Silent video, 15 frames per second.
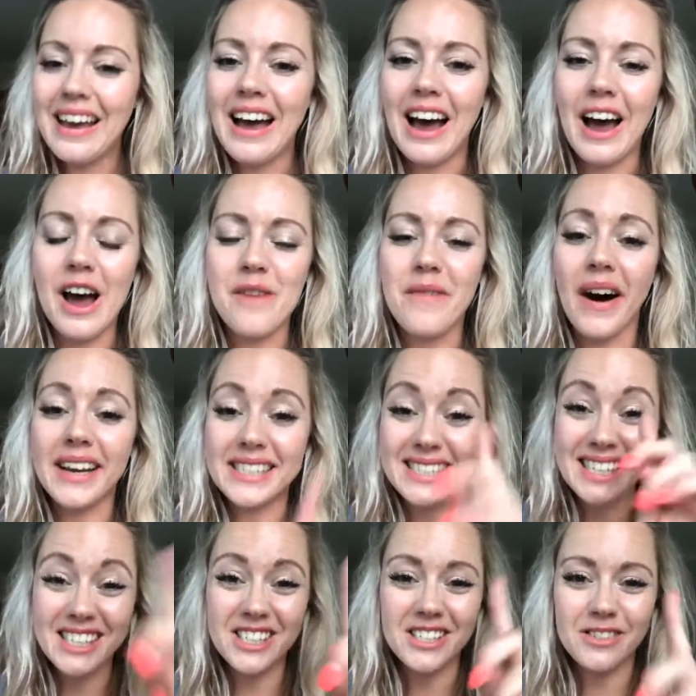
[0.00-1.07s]
I
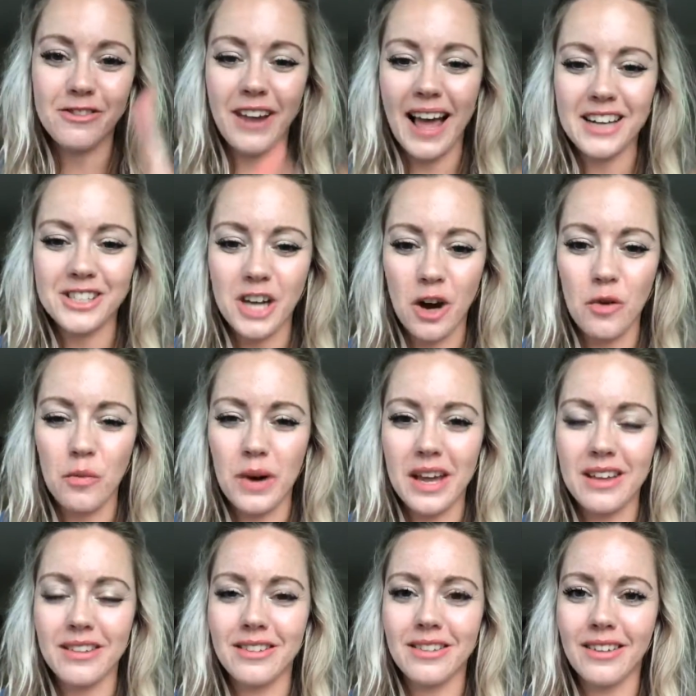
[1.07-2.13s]
did just flash up
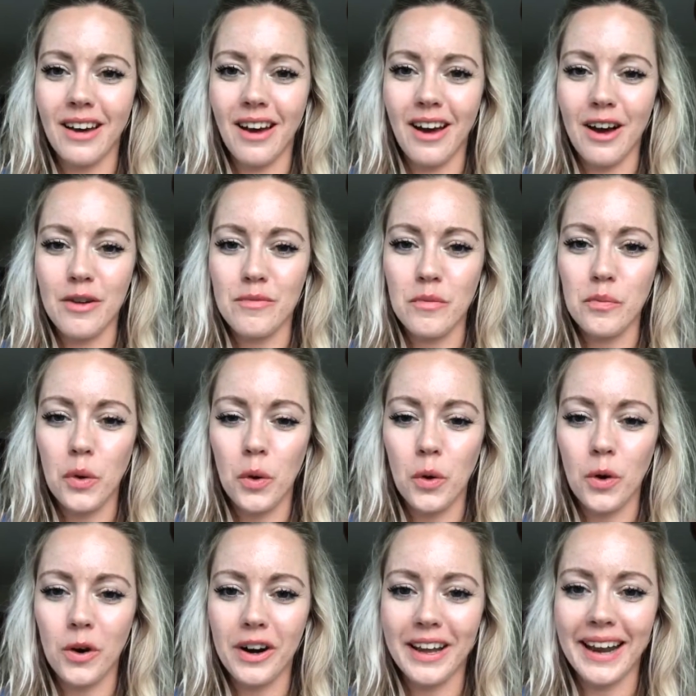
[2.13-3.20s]
with
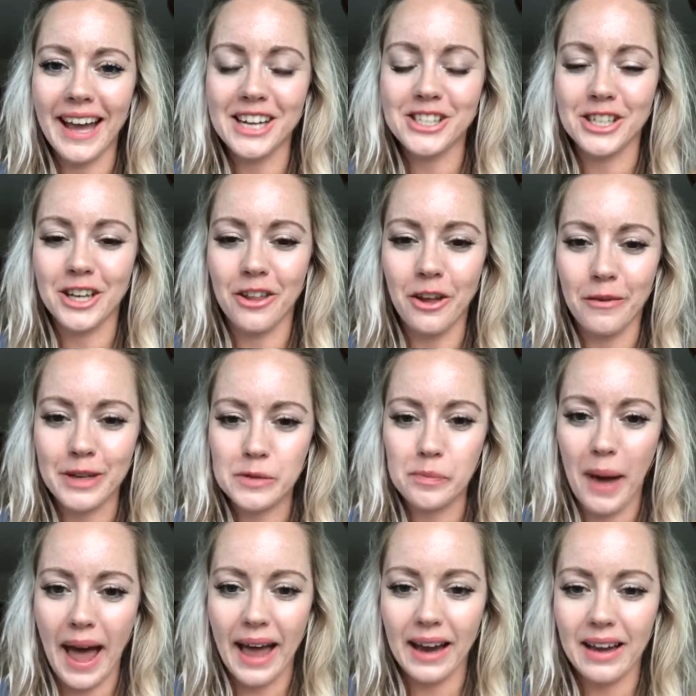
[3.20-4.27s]
poor connection, although it's
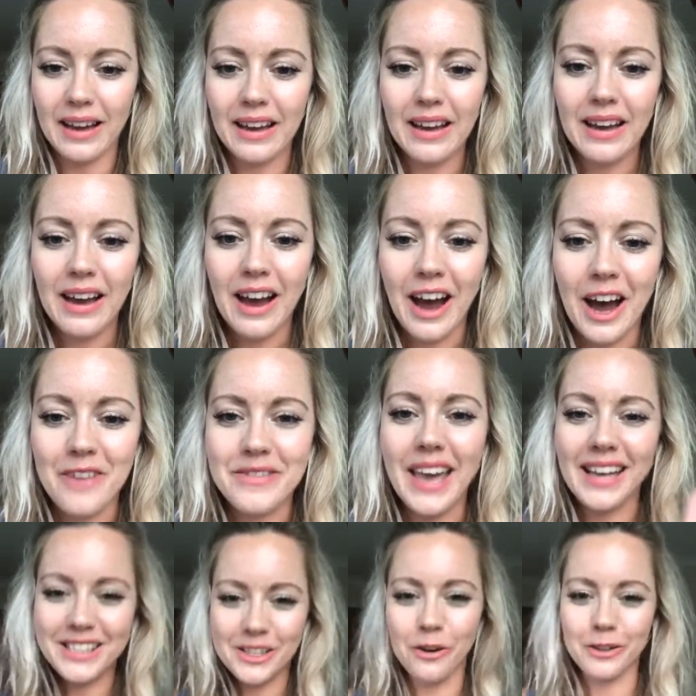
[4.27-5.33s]
back.
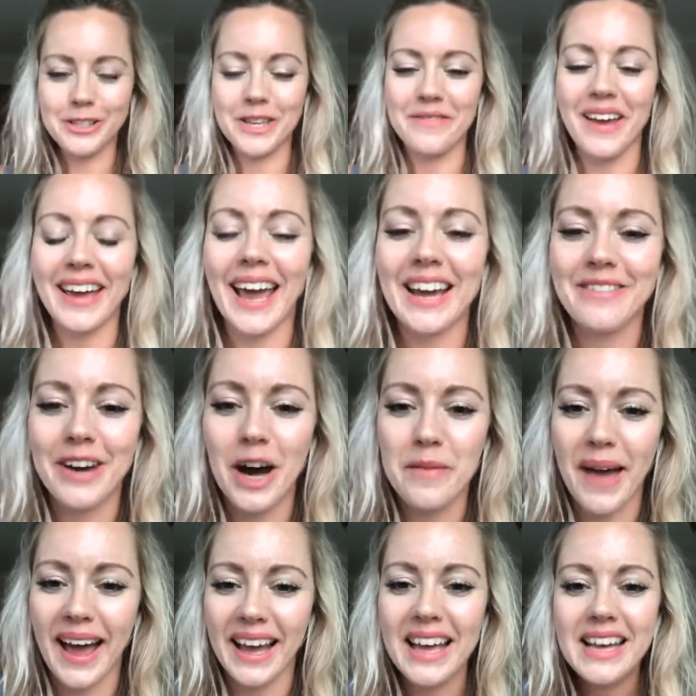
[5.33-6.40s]
Yes, awesome. Okay, we are
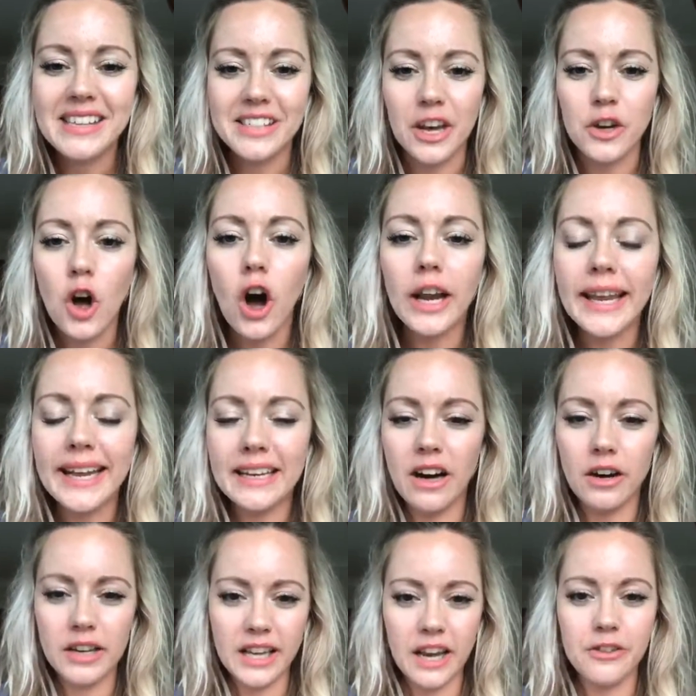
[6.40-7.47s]
back. So Colleen, I'm
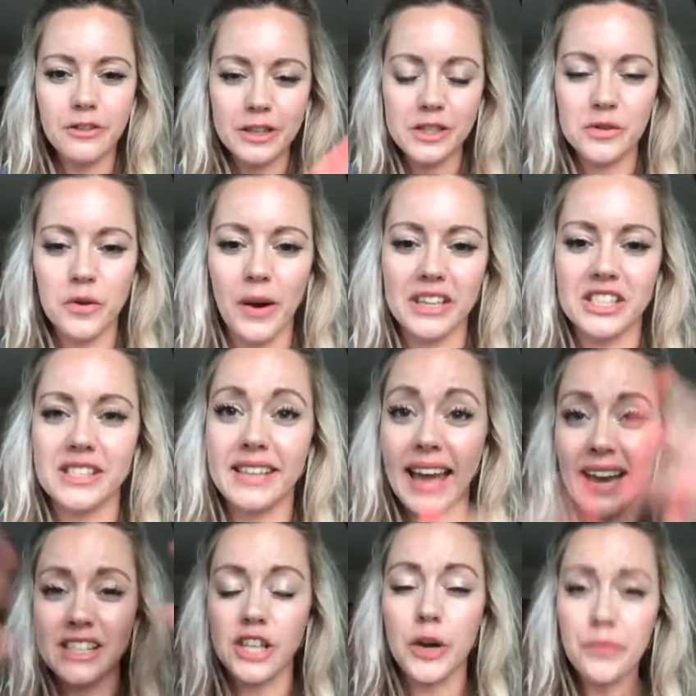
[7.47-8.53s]
going to go through some questions.
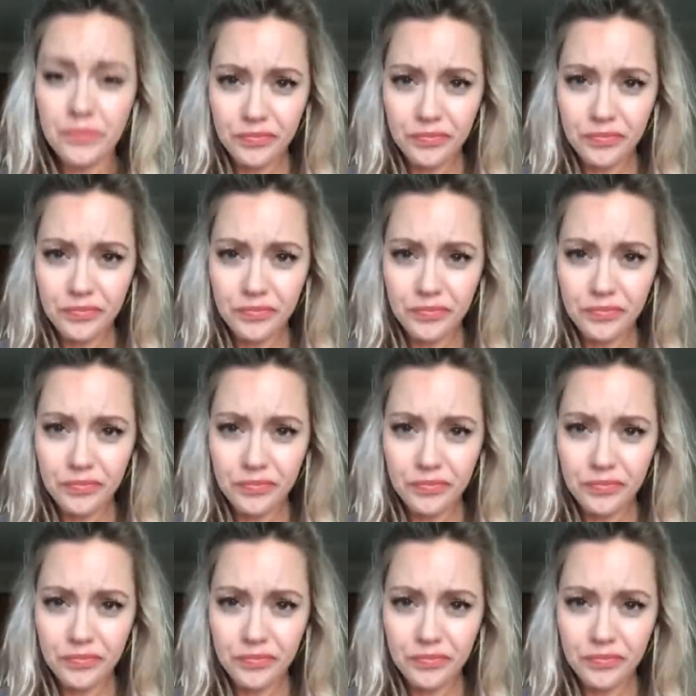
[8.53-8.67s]
Okay, so